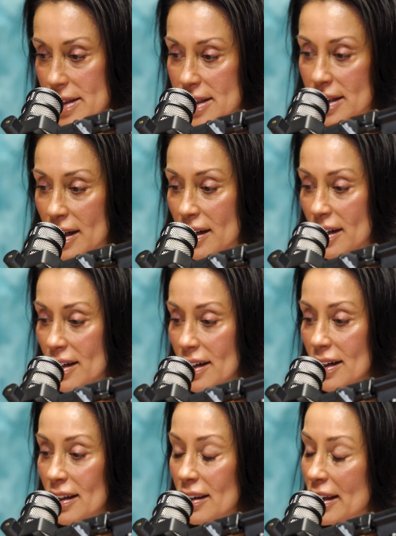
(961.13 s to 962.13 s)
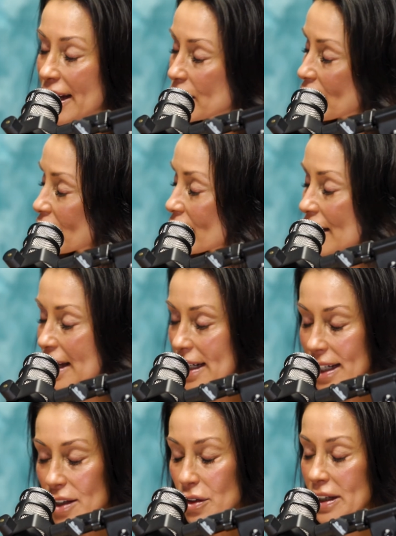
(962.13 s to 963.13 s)
is, like
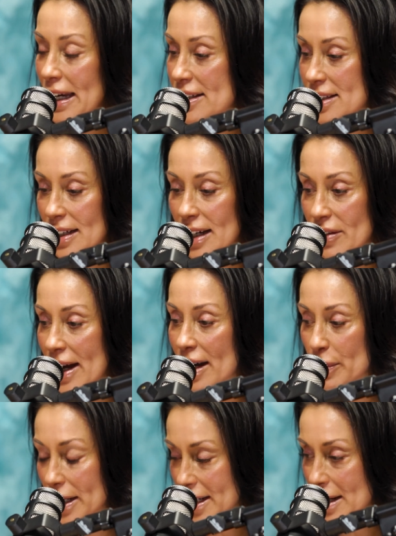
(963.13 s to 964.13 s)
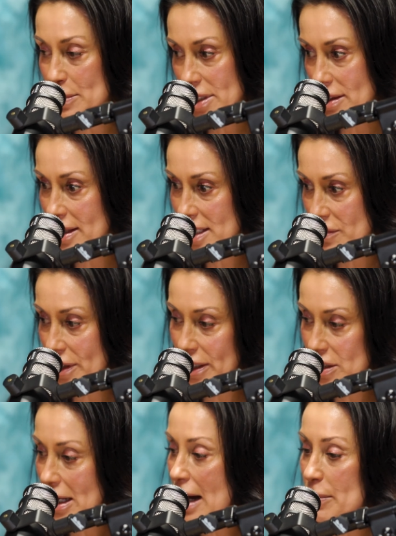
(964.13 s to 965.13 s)
any other guest that I've had when it comes to this
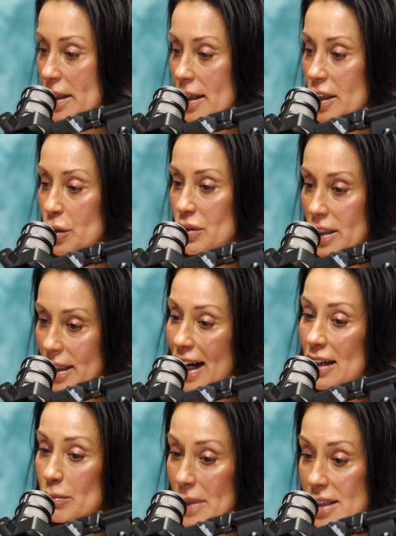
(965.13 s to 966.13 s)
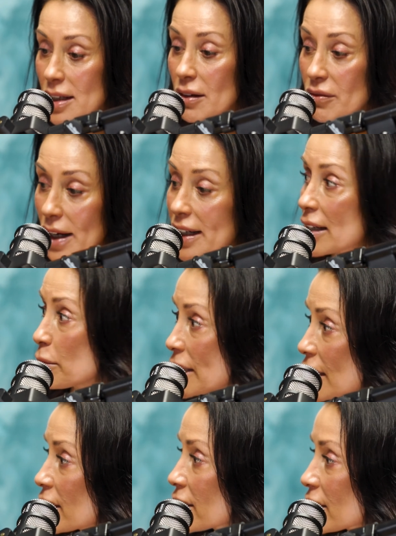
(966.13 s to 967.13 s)
very topic, you did not miss a fucking
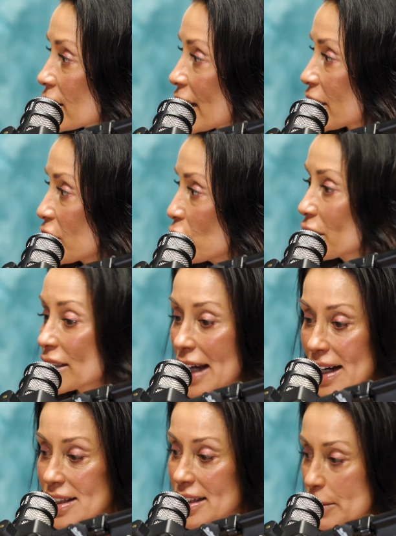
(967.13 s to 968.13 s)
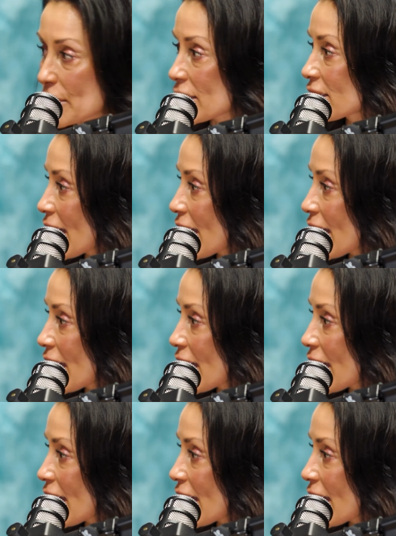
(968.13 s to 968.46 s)
beat. Like you did not skip a